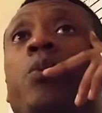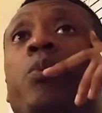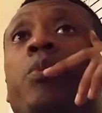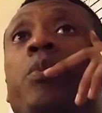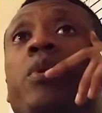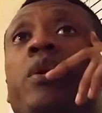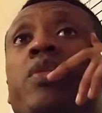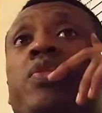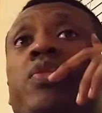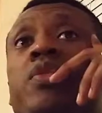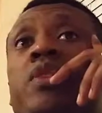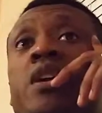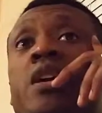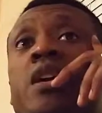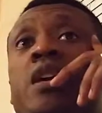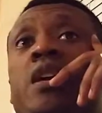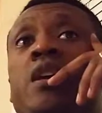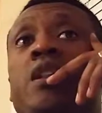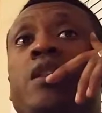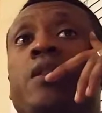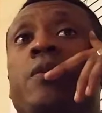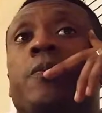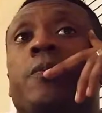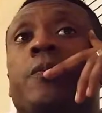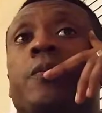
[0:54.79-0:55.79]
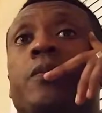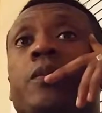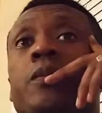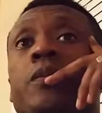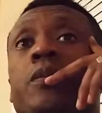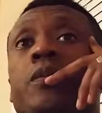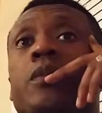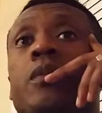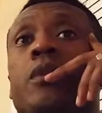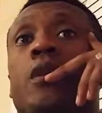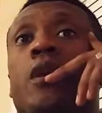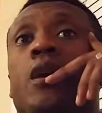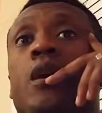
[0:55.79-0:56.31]
But then,
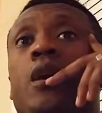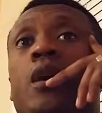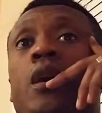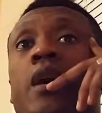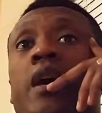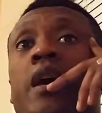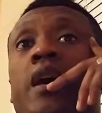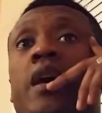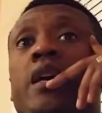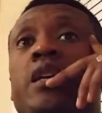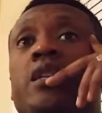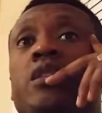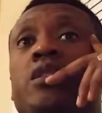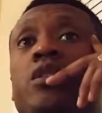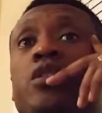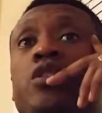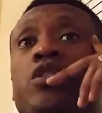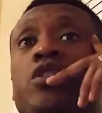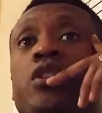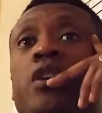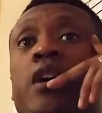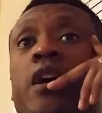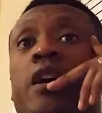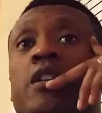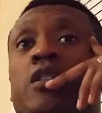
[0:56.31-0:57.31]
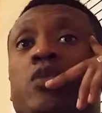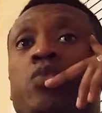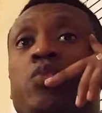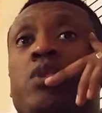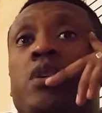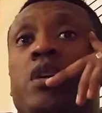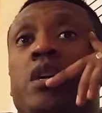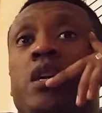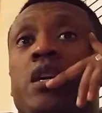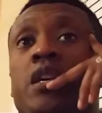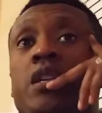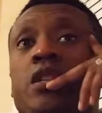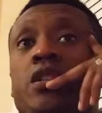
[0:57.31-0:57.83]
as the shots
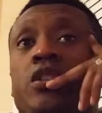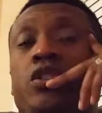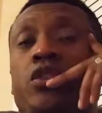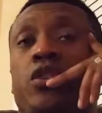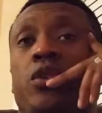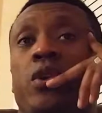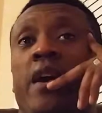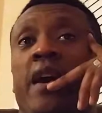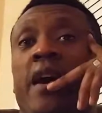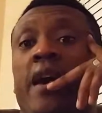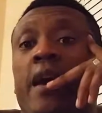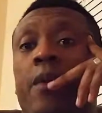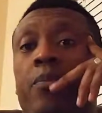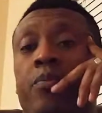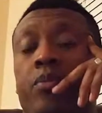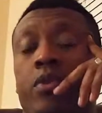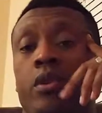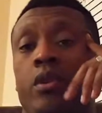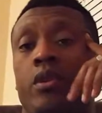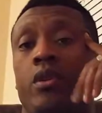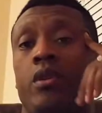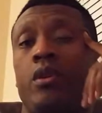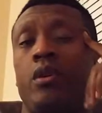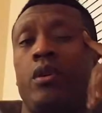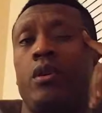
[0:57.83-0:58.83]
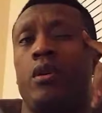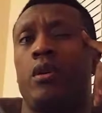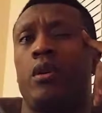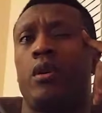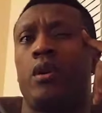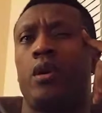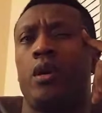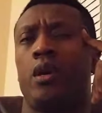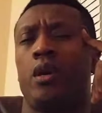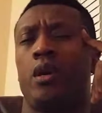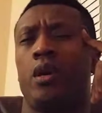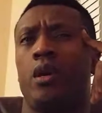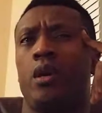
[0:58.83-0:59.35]
began to happen,
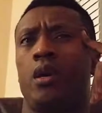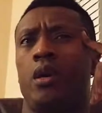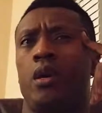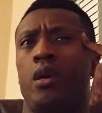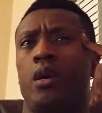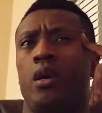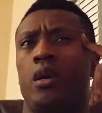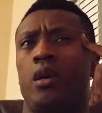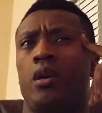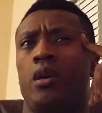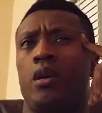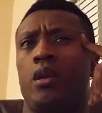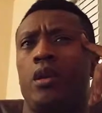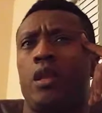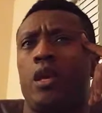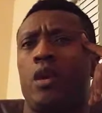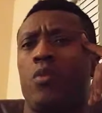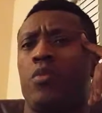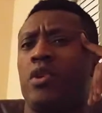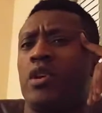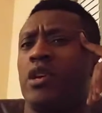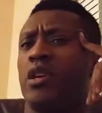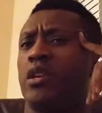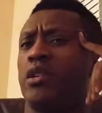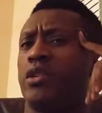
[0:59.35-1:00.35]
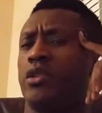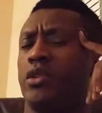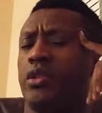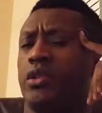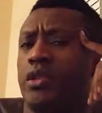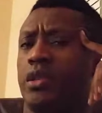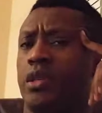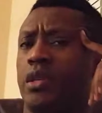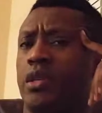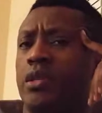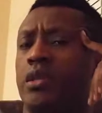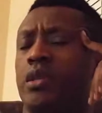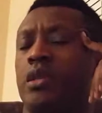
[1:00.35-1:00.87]
they began to
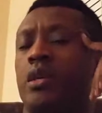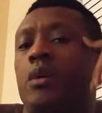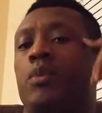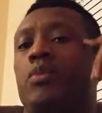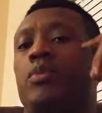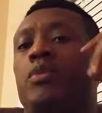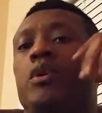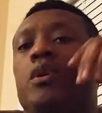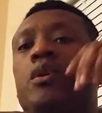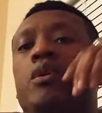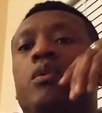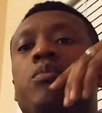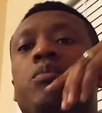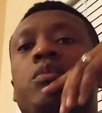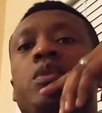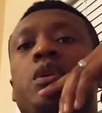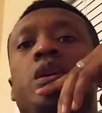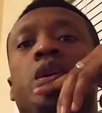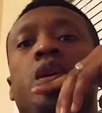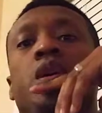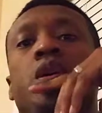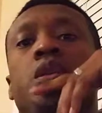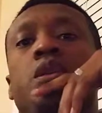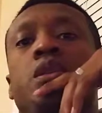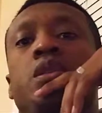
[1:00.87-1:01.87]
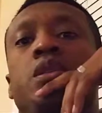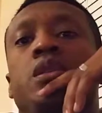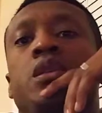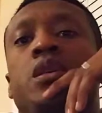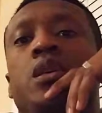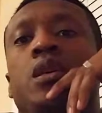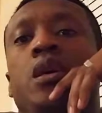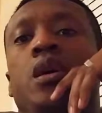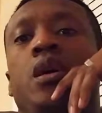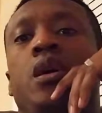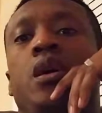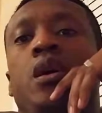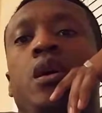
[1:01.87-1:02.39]
see something, because
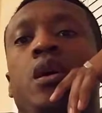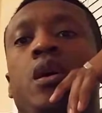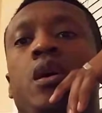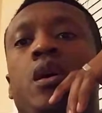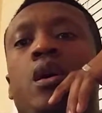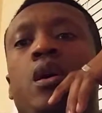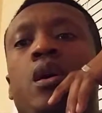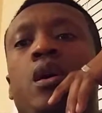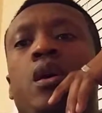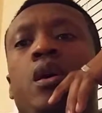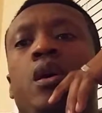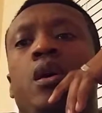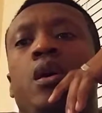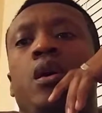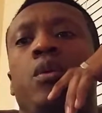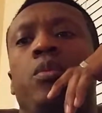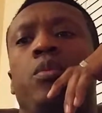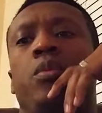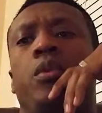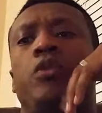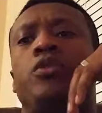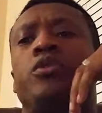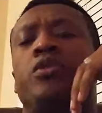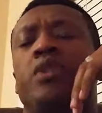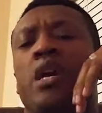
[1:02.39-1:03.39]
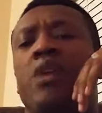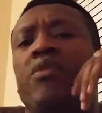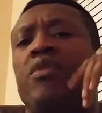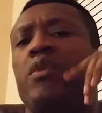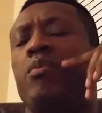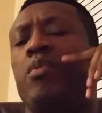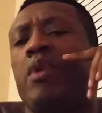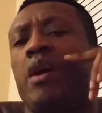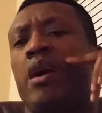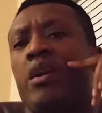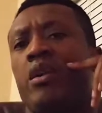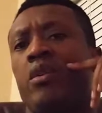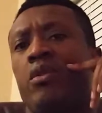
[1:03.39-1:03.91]
most
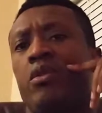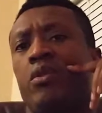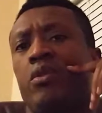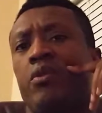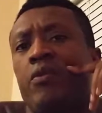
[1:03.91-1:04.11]
everybody on the